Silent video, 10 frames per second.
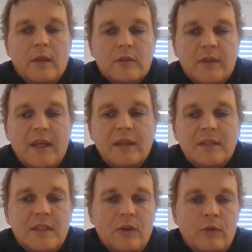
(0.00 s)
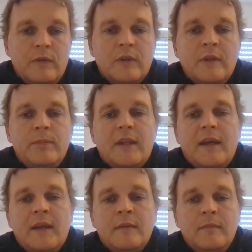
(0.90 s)
So that's the overall
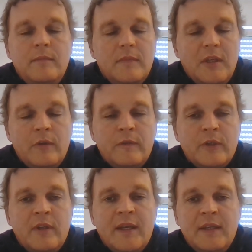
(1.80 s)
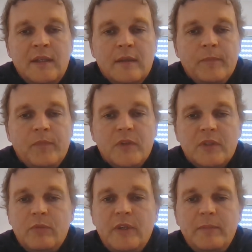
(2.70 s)
plan, the overall idea.
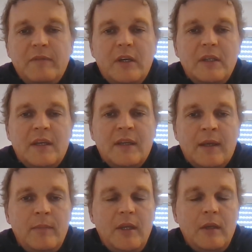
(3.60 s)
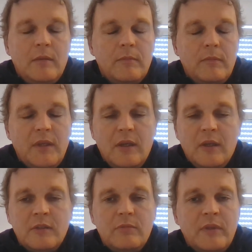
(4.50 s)
So it will be very dynamic,
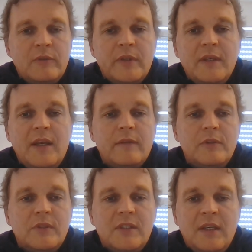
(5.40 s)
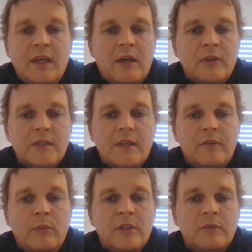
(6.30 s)
because we'll really have to see how does
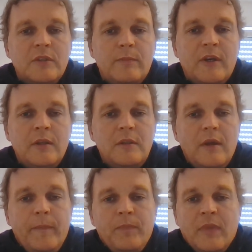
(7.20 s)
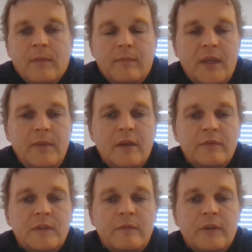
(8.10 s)
everyone respond. Maybe
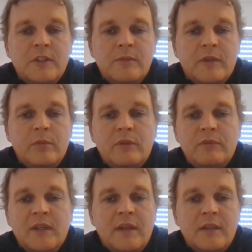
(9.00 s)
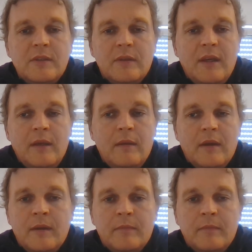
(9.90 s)
after the first month we realize, okay,